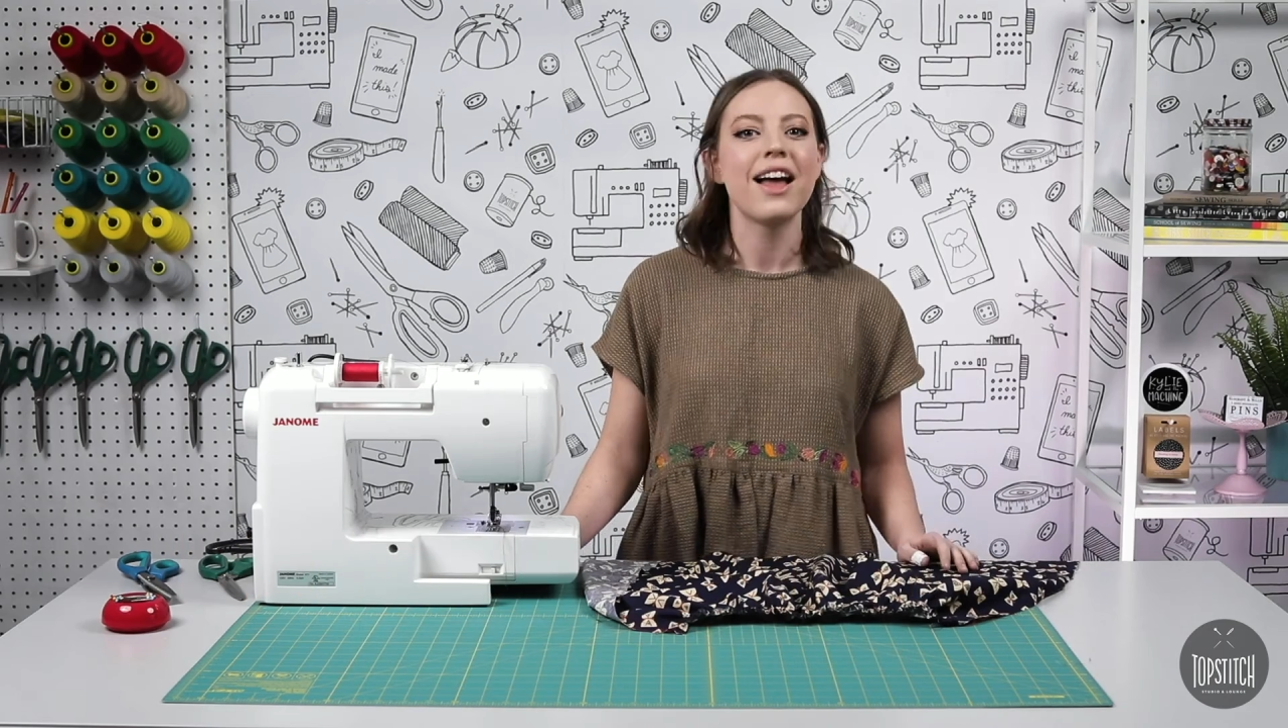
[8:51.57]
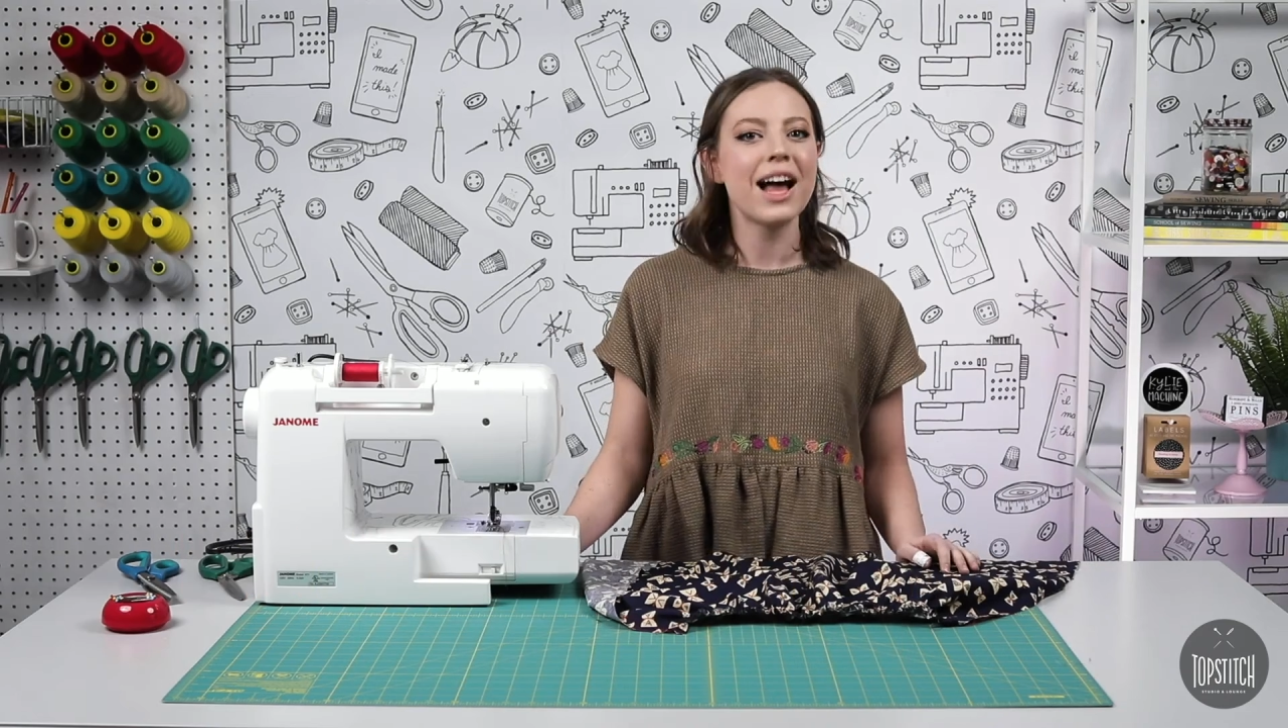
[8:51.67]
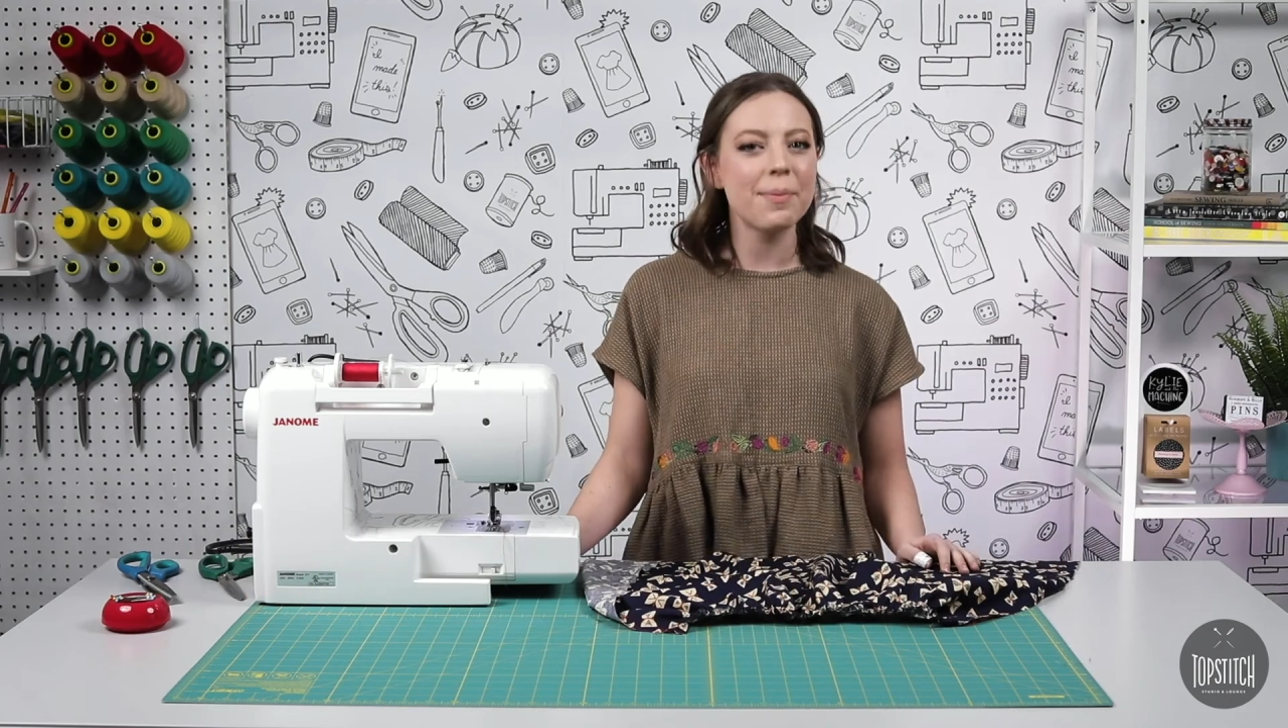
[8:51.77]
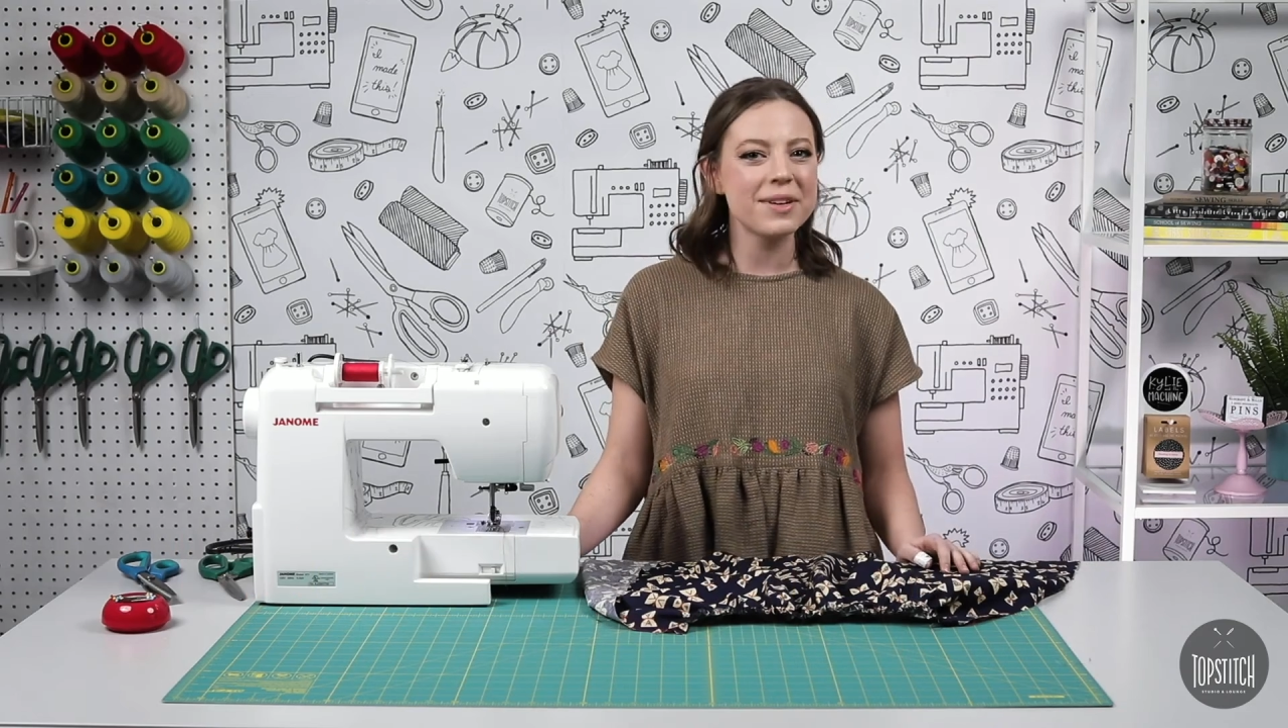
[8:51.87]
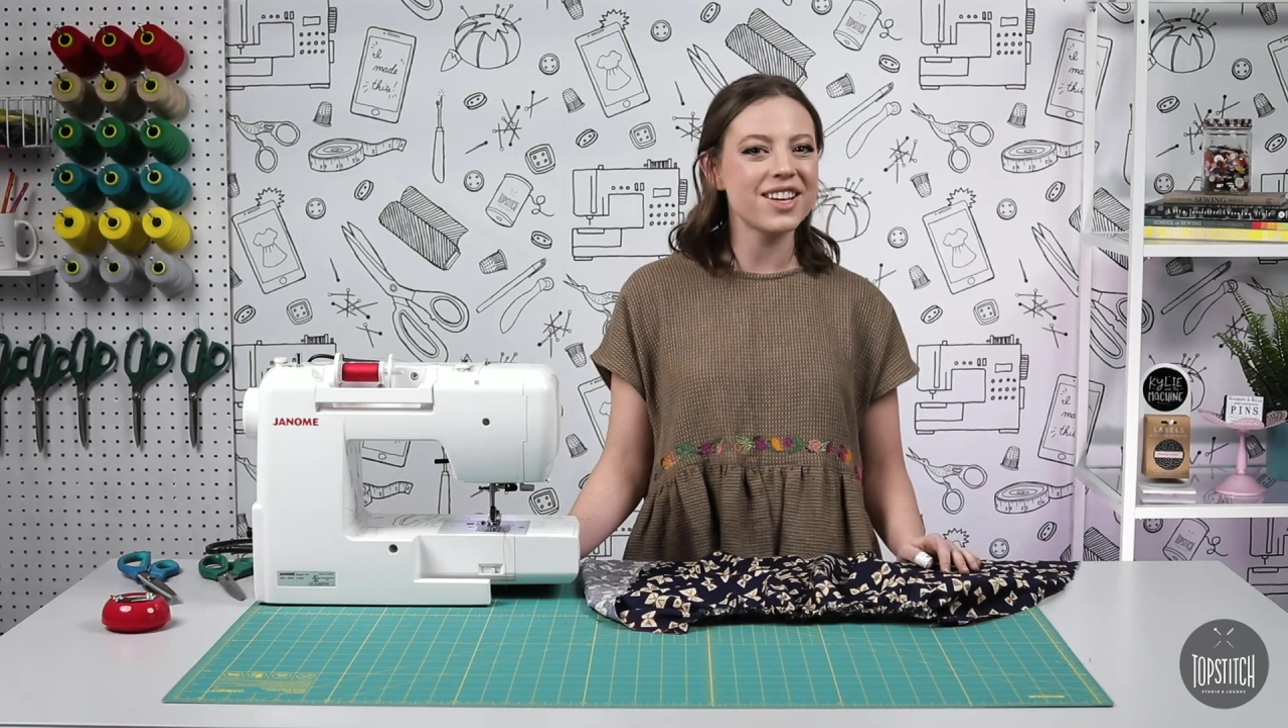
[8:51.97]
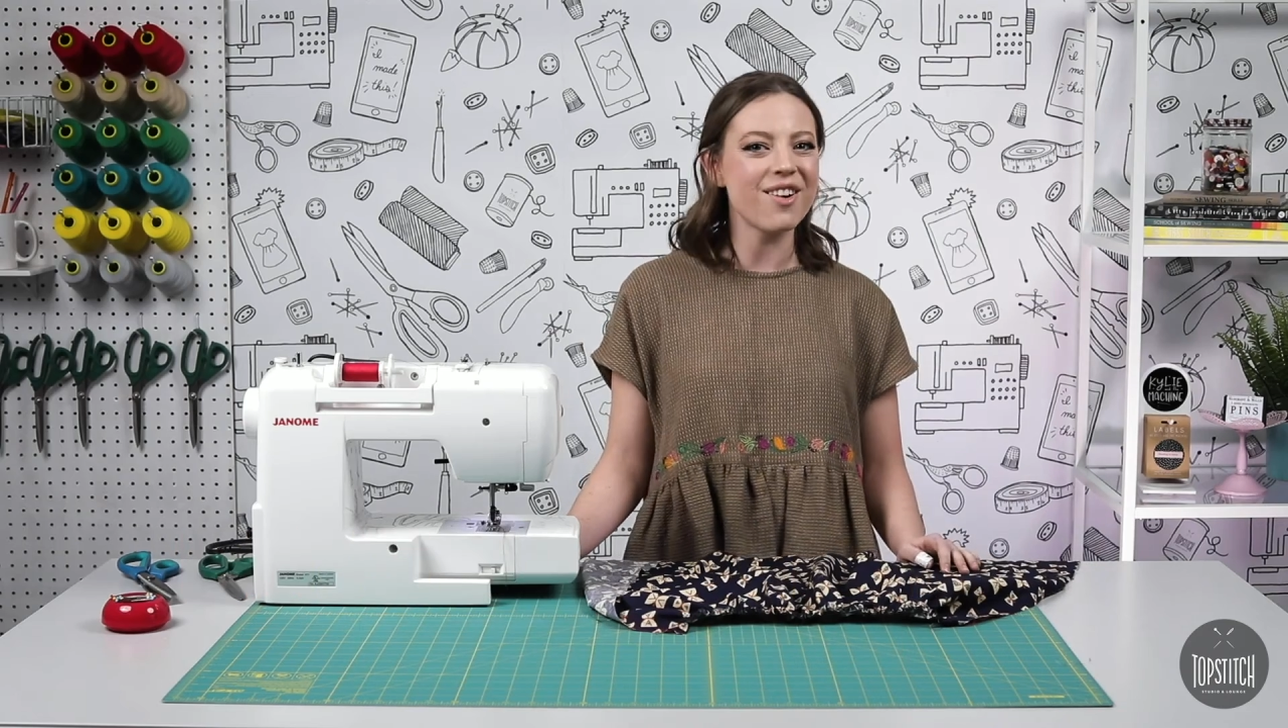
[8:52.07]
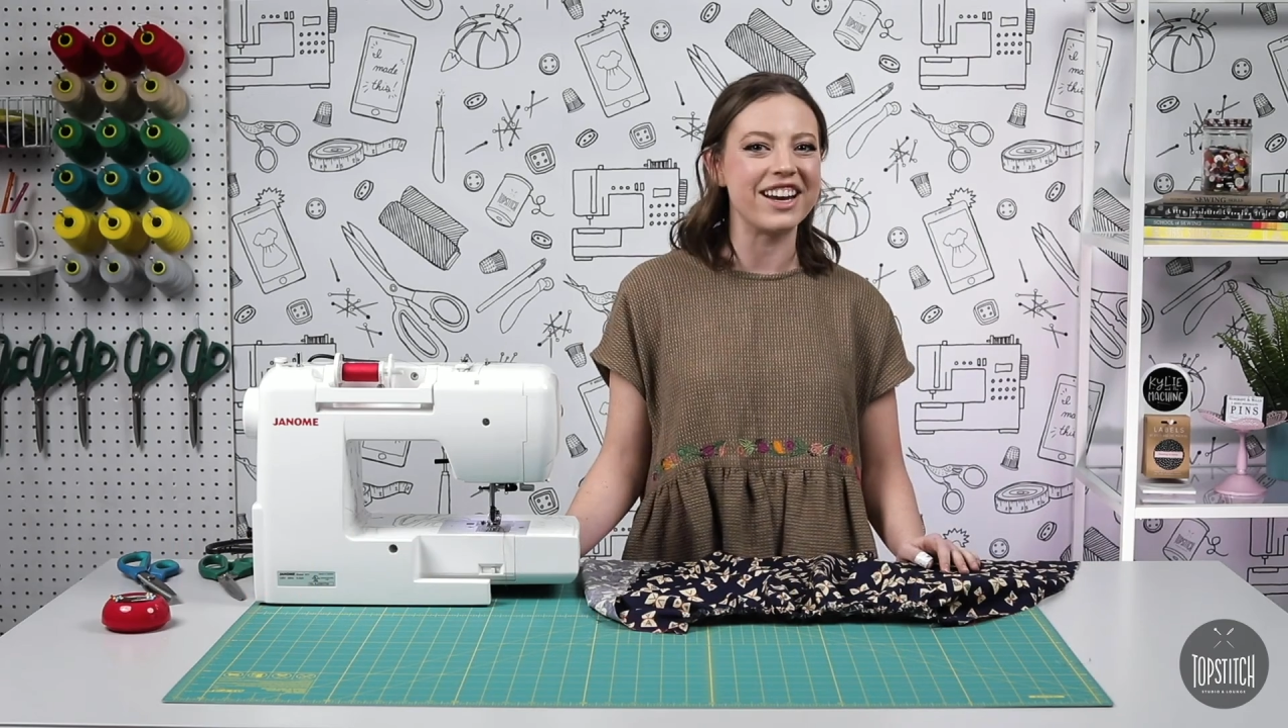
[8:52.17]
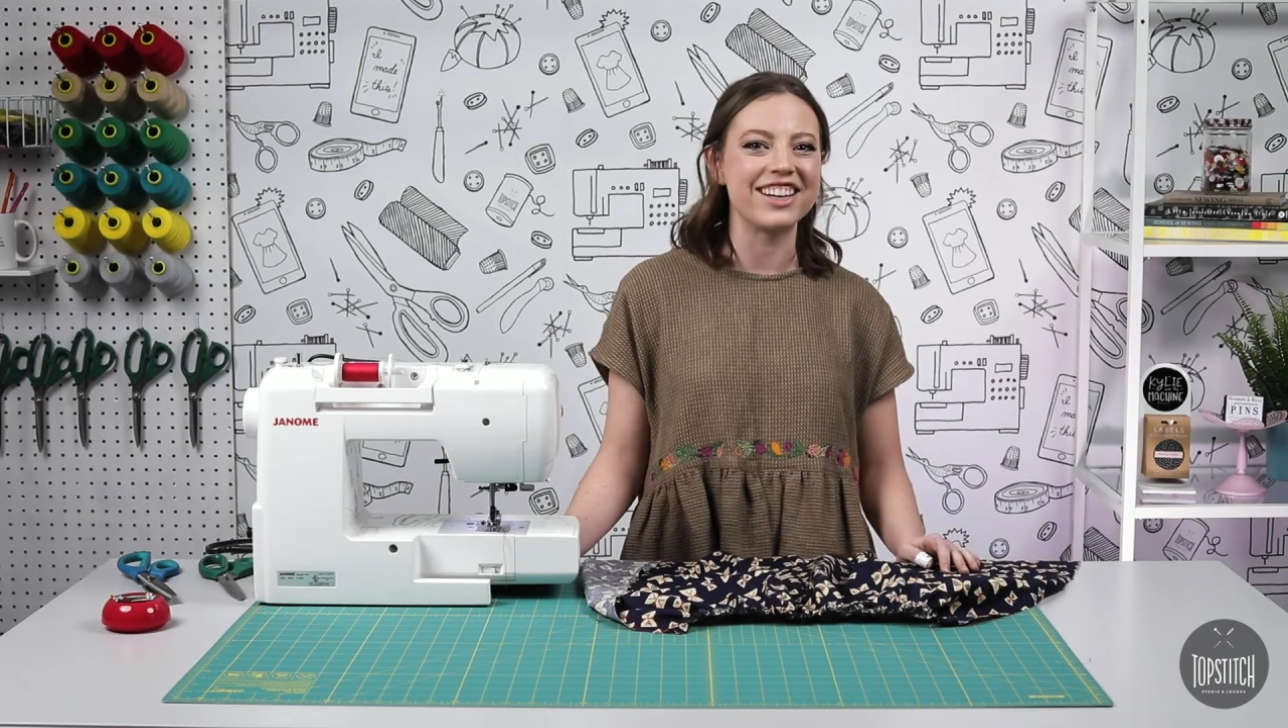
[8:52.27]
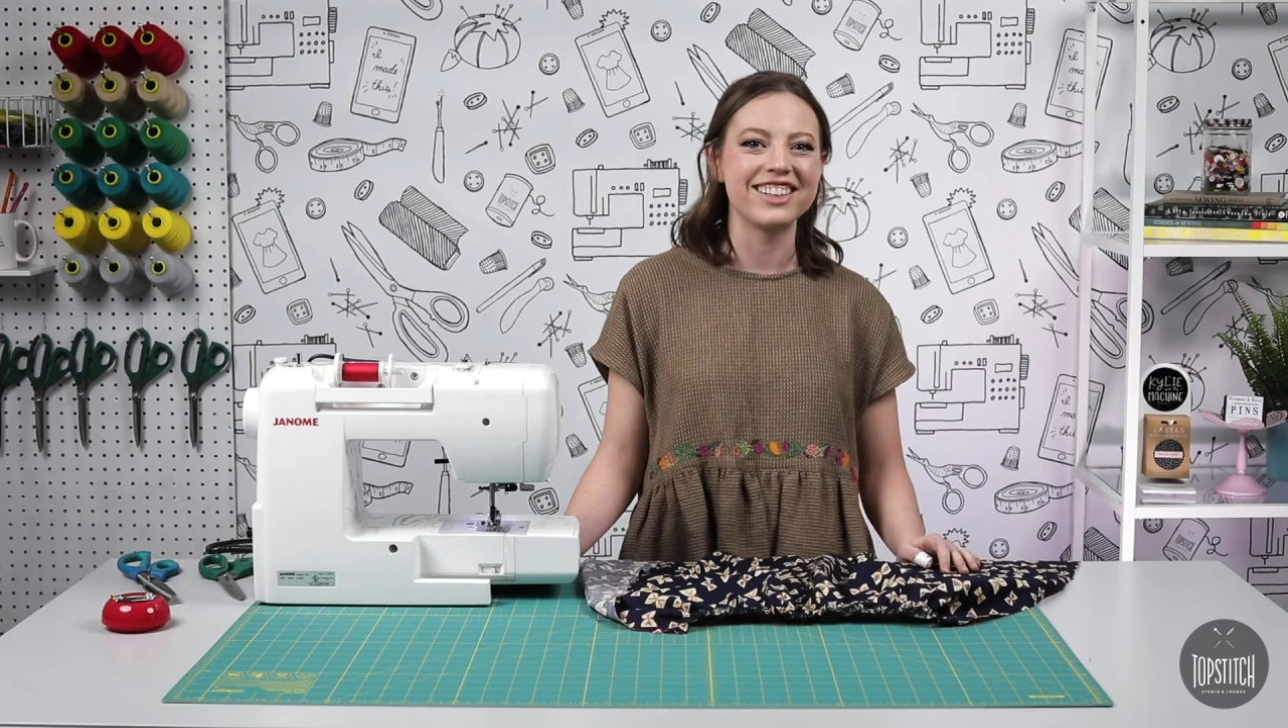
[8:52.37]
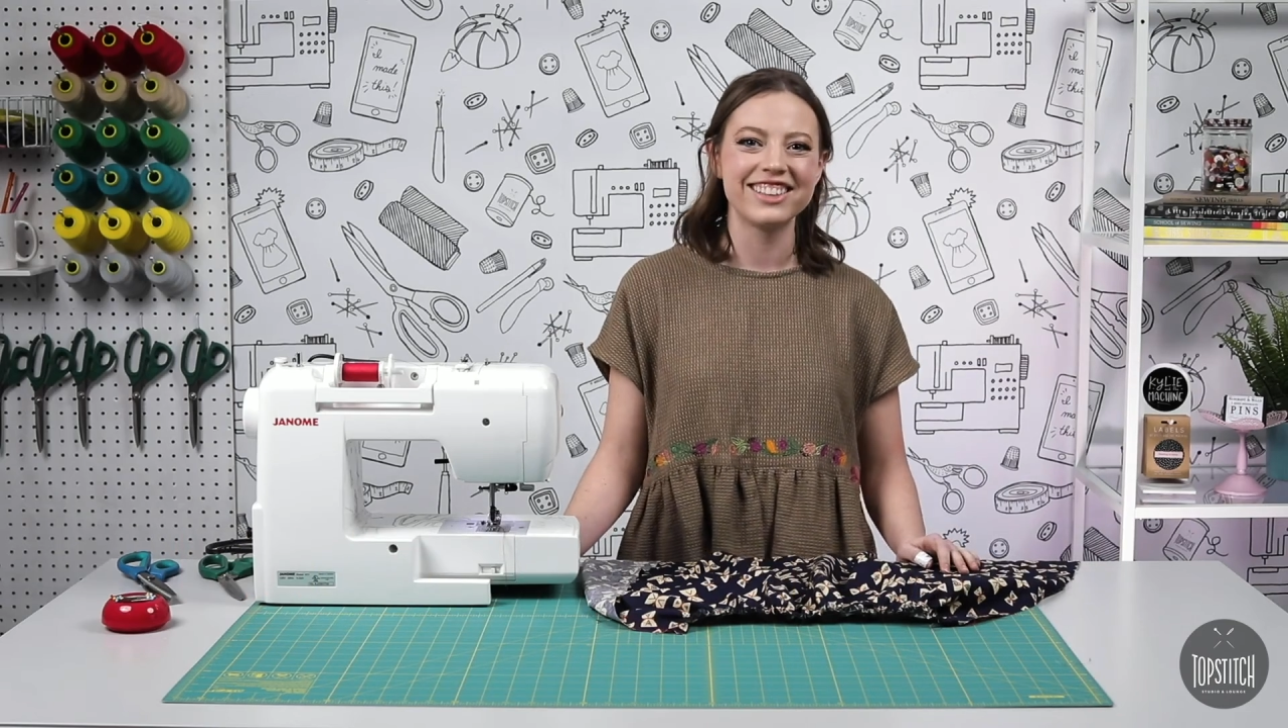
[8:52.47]
Happy
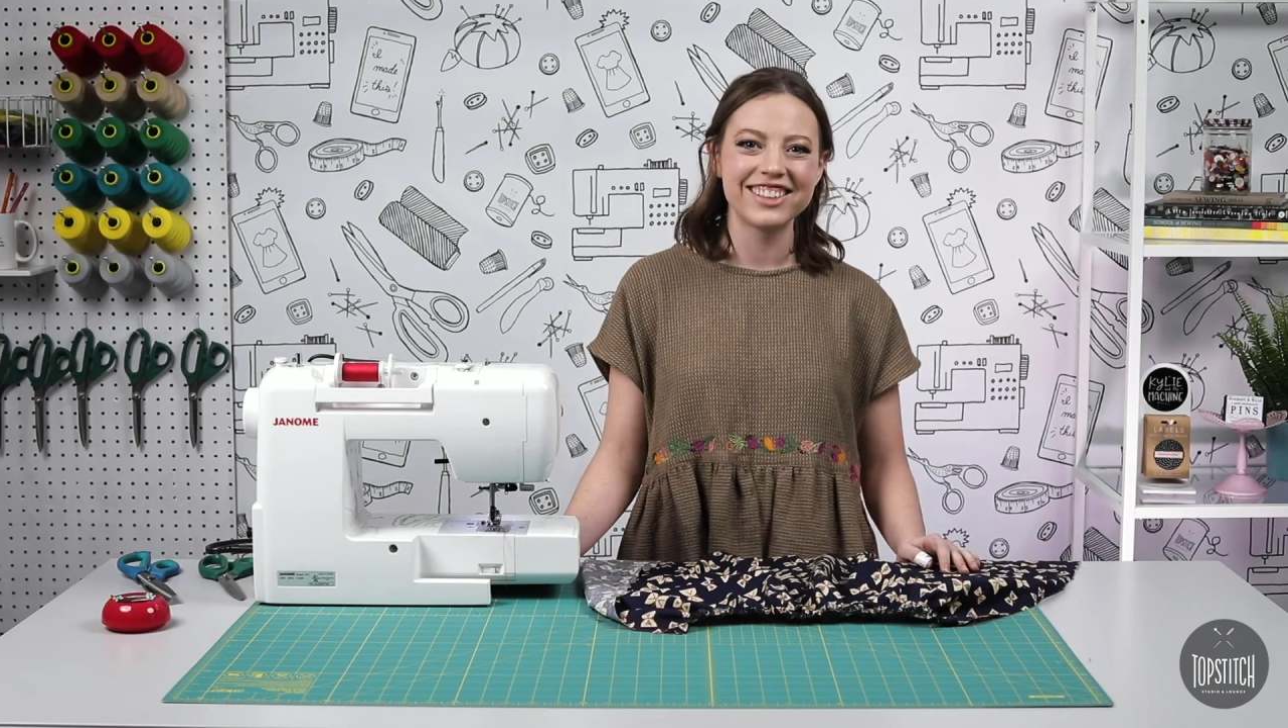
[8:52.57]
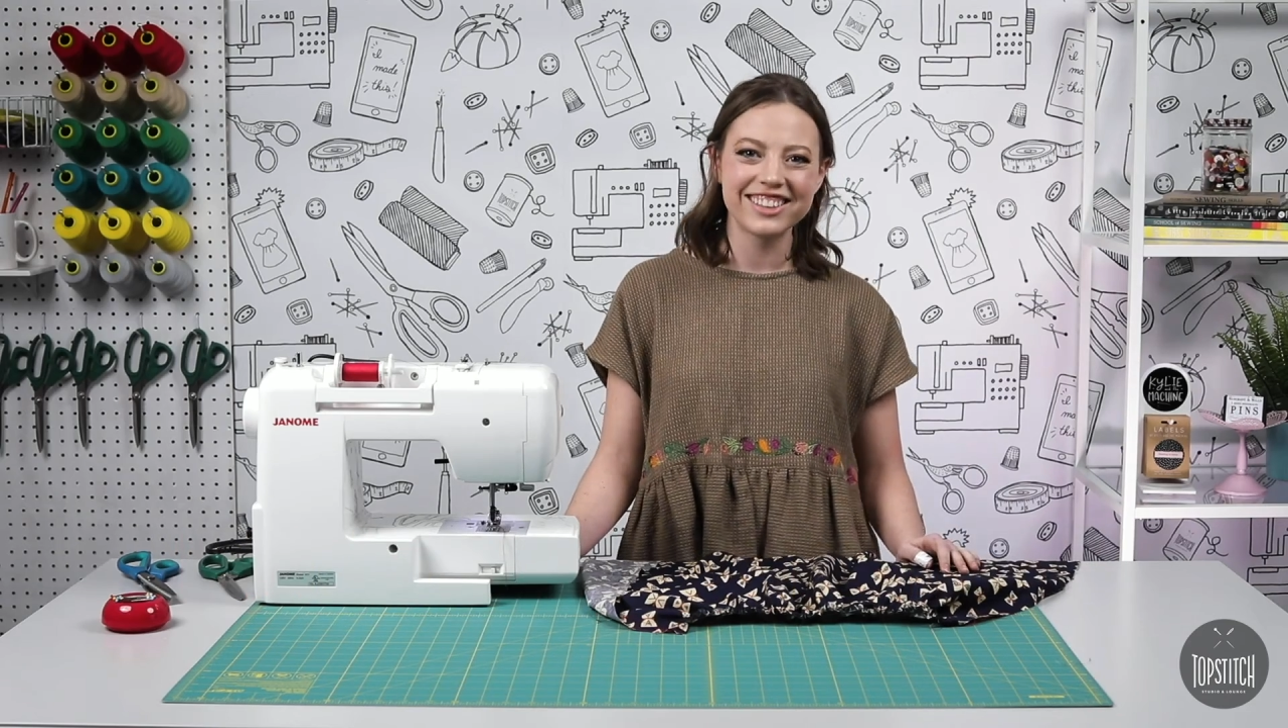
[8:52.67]
sewing!